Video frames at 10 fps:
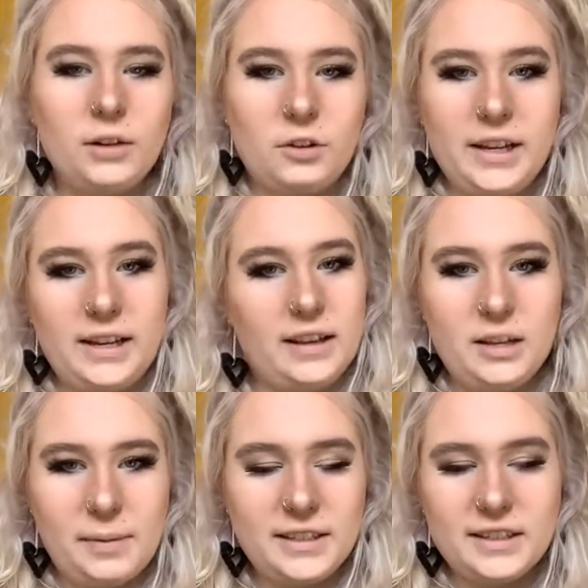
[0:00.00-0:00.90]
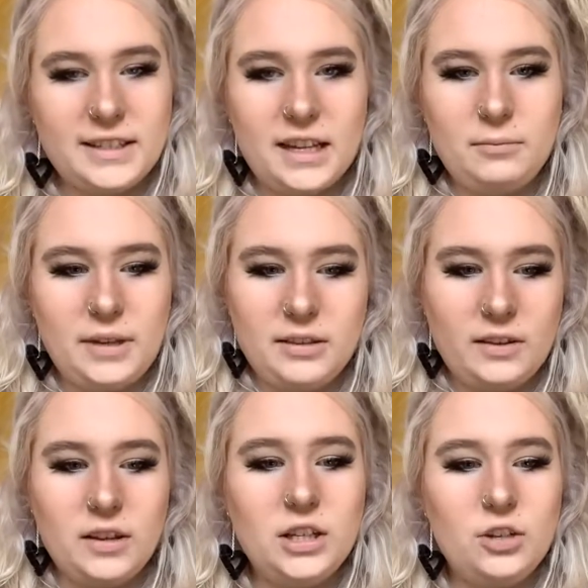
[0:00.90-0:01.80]
Whenever I hear that, you're basically telling me
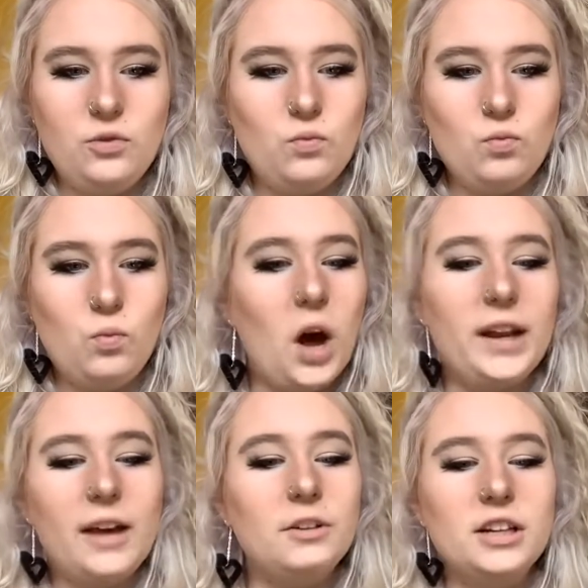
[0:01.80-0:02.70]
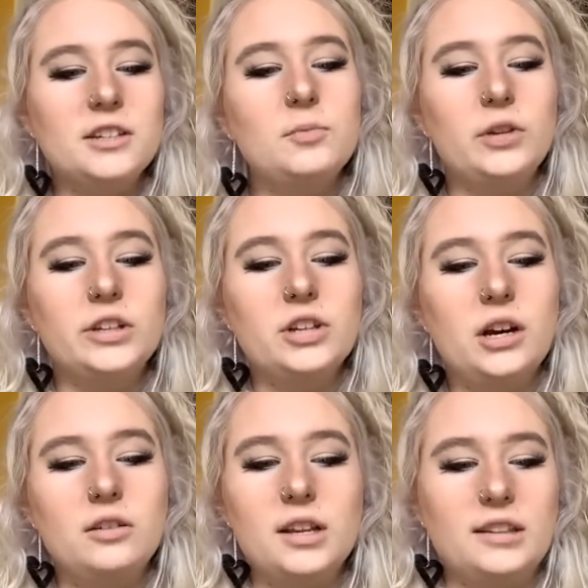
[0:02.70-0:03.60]
that you weren't ever going to support your
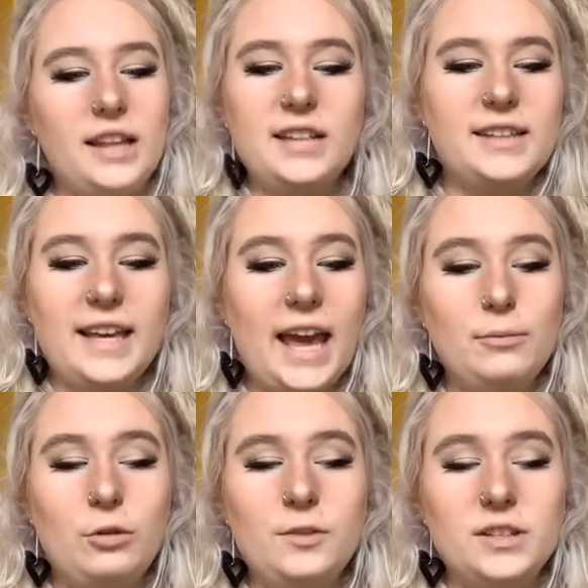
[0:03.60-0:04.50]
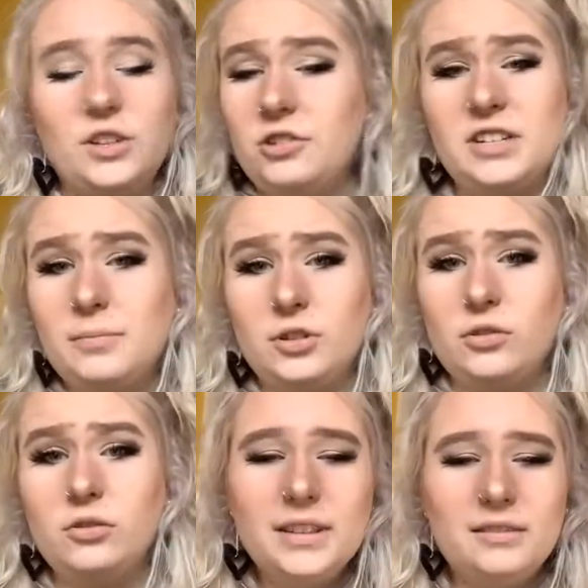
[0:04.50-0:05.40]
child unless they came off as a
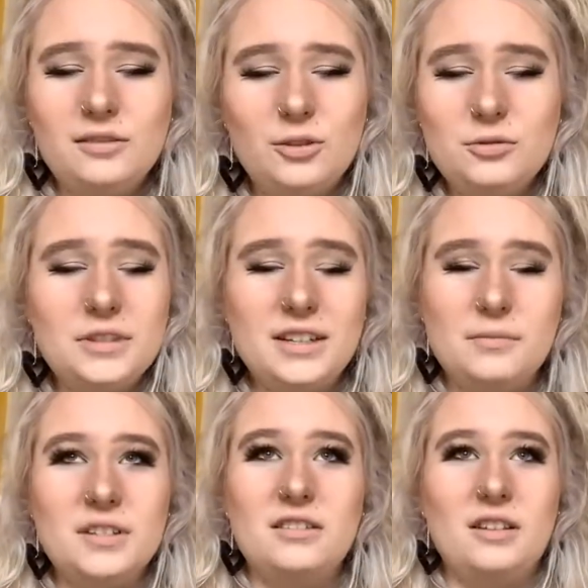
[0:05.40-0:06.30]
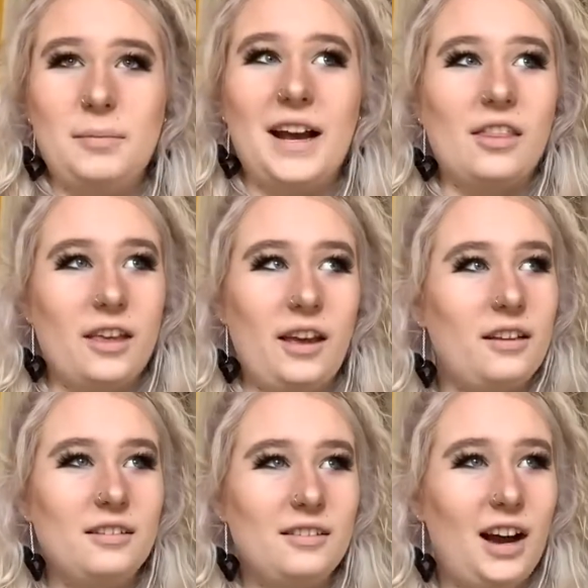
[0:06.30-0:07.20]
neurotypical. And autism isn't a bad
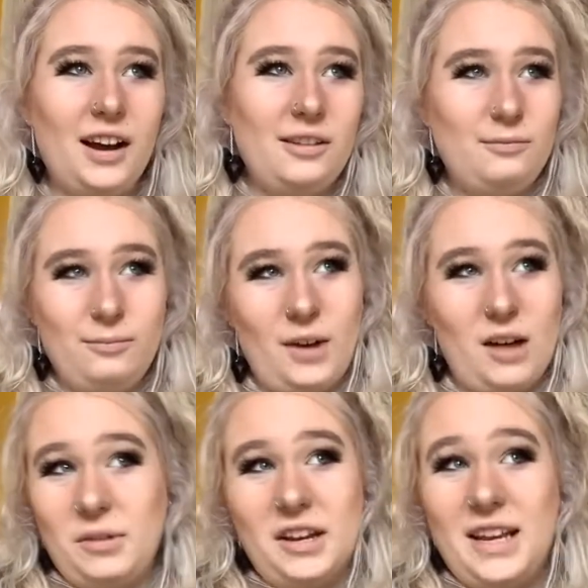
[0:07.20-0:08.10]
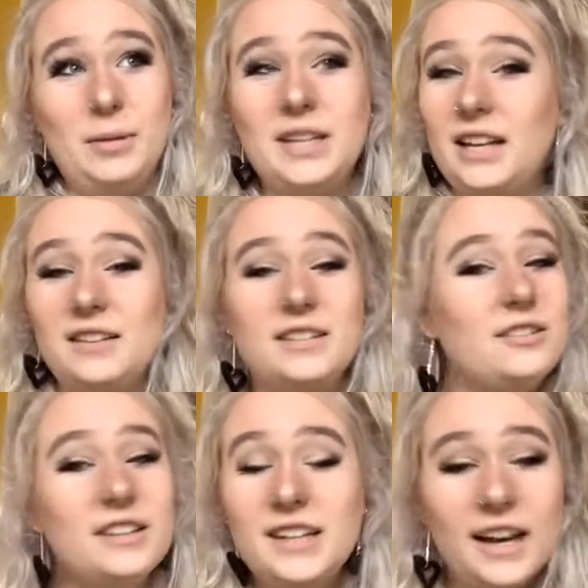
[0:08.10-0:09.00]
thing. I'm I'm going to keep saying this
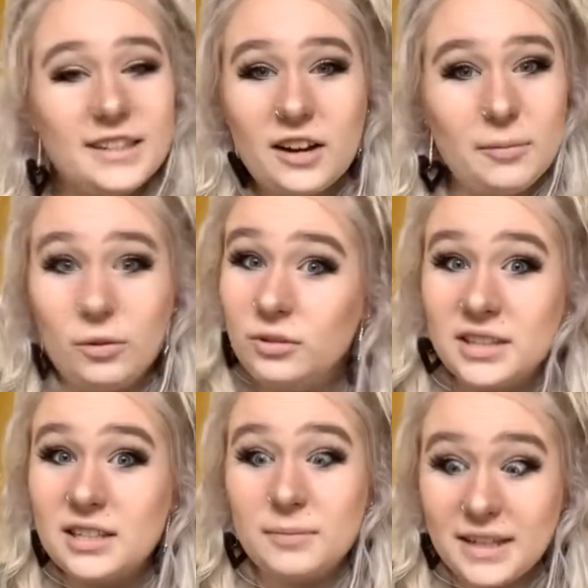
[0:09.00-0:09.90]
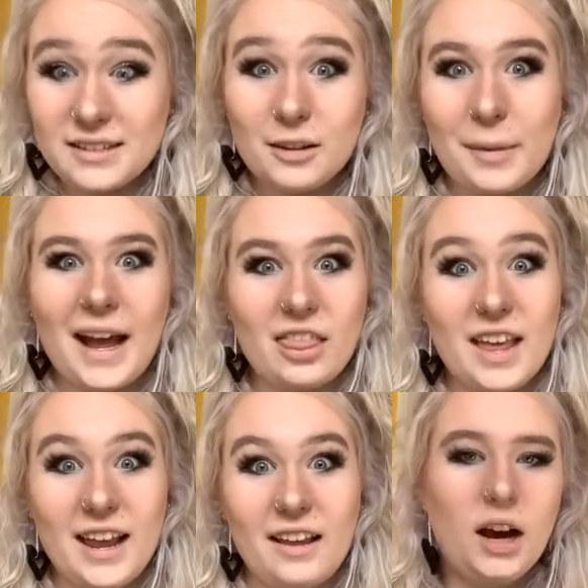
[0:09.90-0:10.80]
until the day I die, but autism isn't a bad
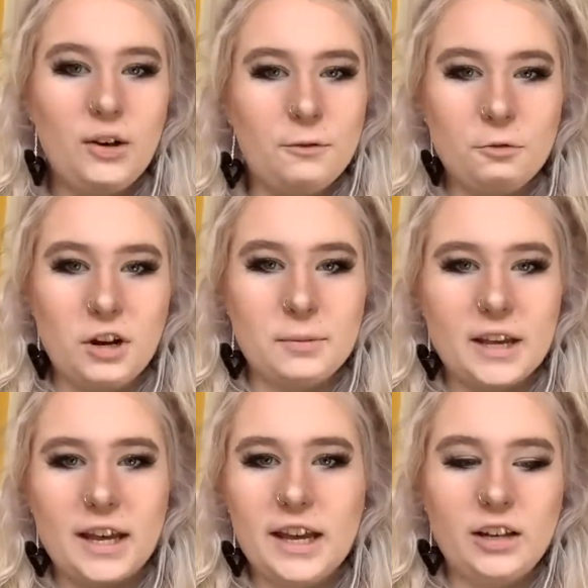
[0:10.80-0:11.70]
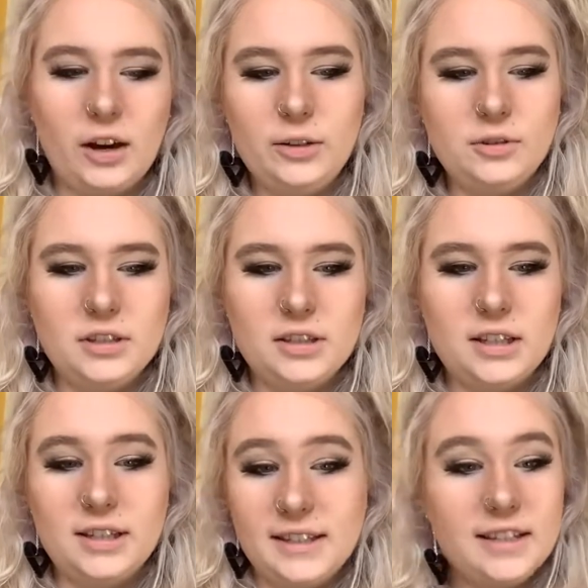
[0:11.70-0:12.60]
thing. I went for ABA and I was
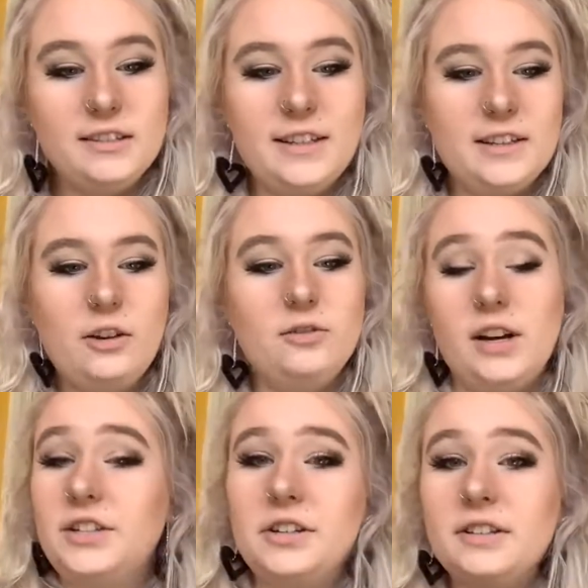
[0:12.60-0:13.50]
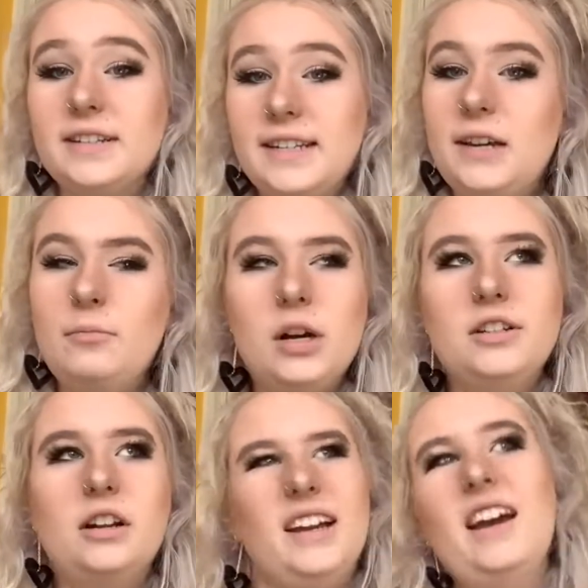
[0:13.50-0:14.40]
consistently told that I shouldn't stim. I
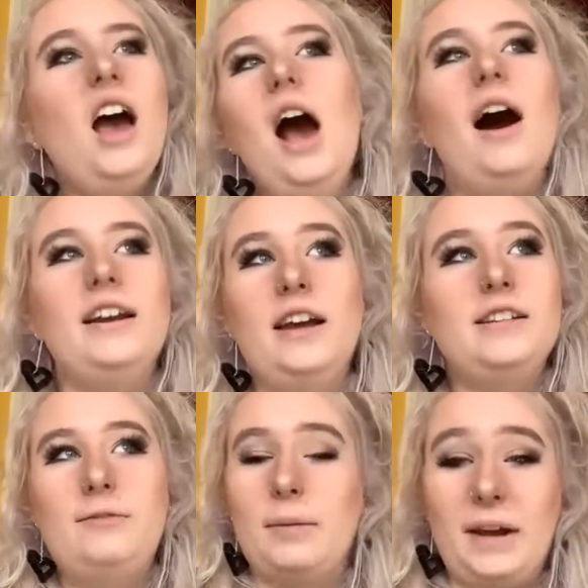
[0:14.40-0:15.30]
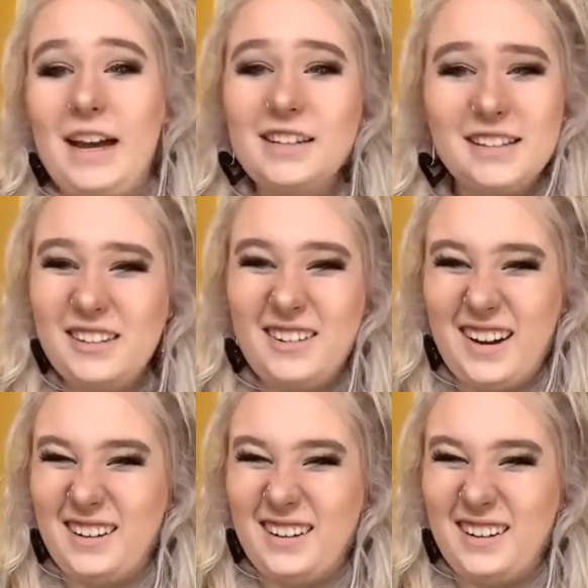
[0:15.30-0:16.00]
should like I like to flap my hands a lot.